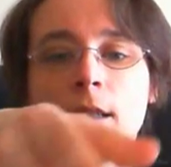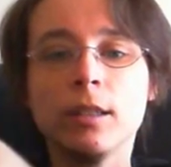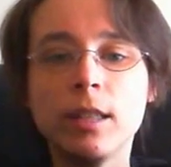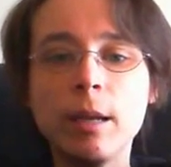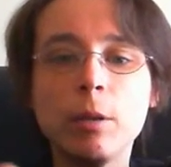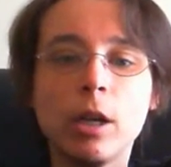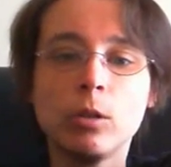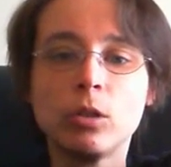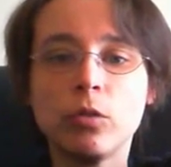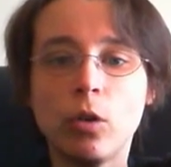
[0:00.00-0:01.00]
The same
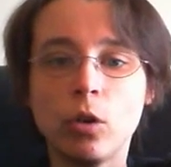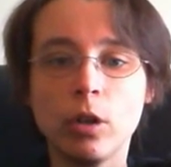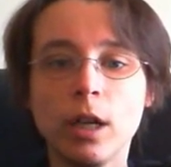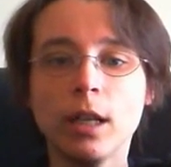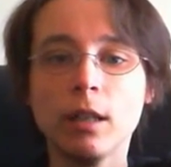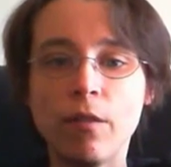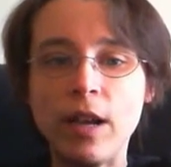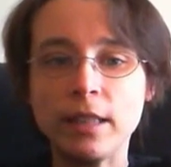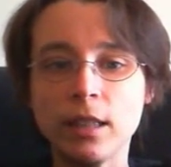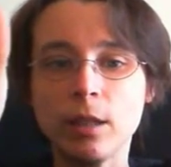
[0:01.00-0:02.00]
goes for the
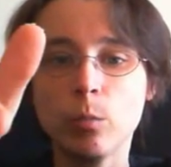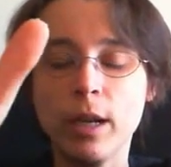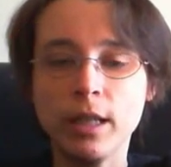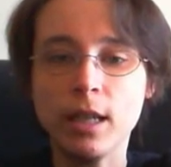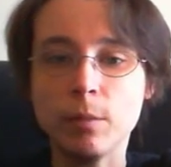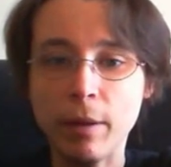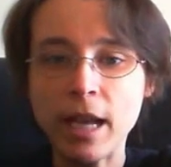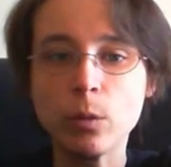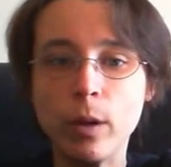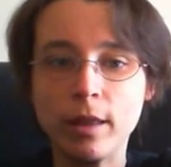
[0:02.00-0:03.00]
fact that when there's
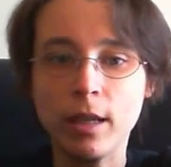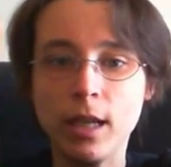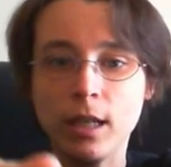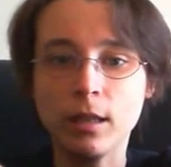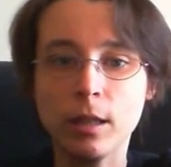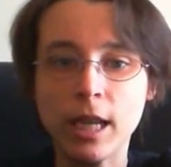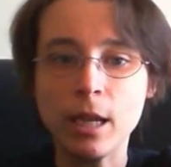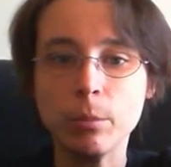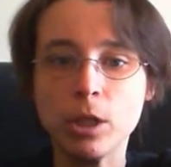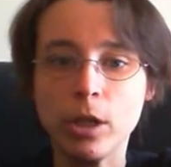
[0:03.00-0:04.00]
bad weather in the
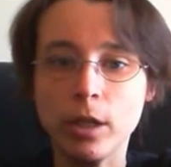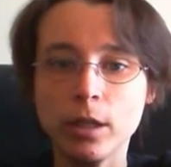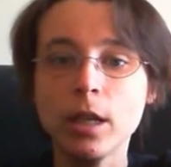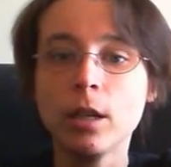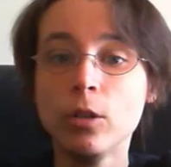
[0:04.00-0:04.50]
game turn,